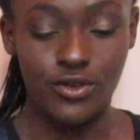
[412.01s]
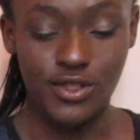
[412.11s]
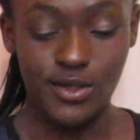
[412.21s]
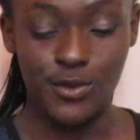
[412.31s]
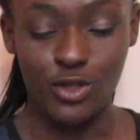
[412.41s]
got
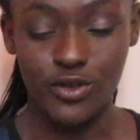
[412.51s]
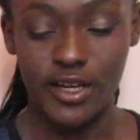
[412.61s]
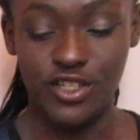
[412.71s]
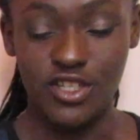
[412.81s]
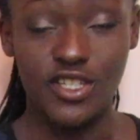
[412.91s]
some
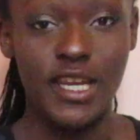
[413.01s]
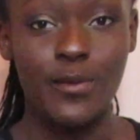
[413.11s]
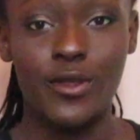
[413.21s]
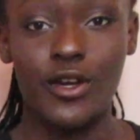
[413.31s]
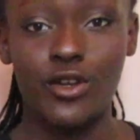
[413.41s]
correction
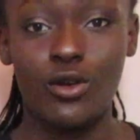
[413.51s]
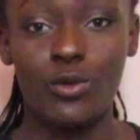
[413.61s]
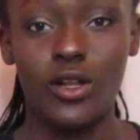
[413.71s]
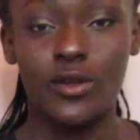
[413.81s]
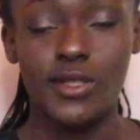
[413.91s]
tape that I got
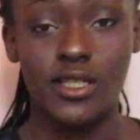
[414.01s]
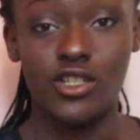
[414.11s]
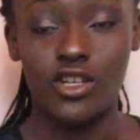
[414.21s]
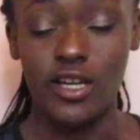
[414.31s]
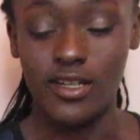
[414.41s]
while I was in
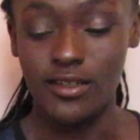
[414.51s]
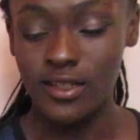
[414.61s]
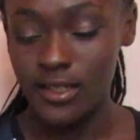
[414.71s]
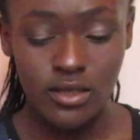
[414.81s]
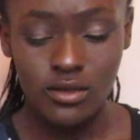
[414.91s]
China,
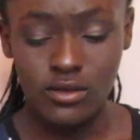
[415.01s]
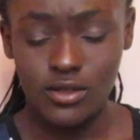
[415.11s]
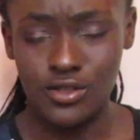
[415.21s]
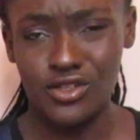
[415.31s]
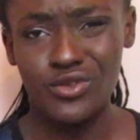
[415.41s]

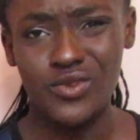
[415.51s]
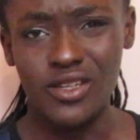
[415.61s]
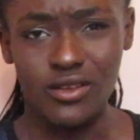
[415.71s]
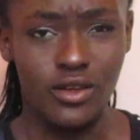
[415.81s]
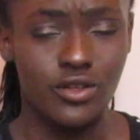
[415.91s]
because I don't
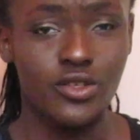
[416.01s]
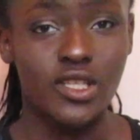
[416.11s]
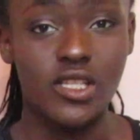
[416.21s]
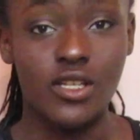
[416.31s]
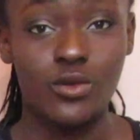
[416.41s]
really like
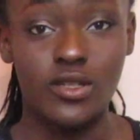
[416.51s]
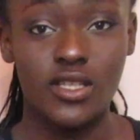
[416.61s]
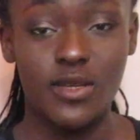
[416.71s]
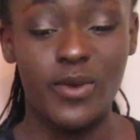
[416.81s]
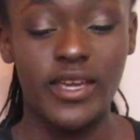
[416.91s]
using liquid
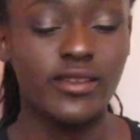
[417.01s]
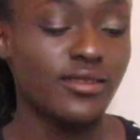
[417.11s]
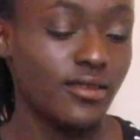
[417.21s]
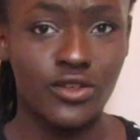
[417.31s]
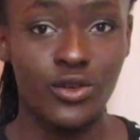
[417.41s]

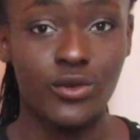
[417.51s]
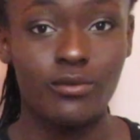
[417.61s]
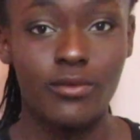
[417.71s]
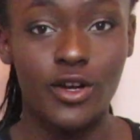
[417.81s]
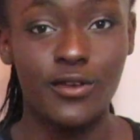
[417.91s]
Tipp-Ex, so
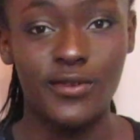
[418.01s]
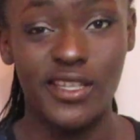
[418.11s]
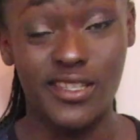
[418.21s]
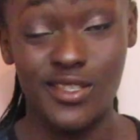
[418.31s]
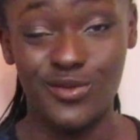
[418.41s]

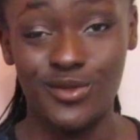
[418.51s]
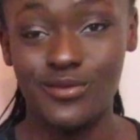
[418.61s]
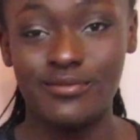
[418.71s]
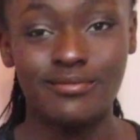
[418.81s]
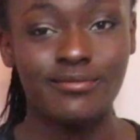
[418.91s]
hopefully this will
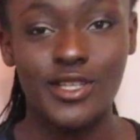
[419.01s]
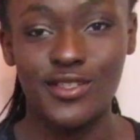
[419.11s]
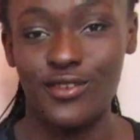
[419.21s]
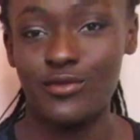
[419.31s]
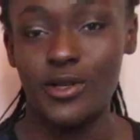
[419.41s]

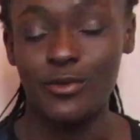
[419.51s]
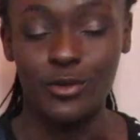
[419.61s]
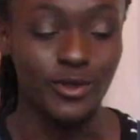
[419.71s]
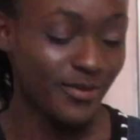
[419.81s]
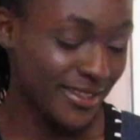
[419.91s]
solve my
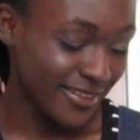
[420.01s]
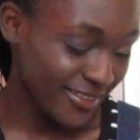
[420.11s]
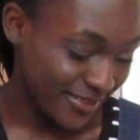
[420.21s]
problems.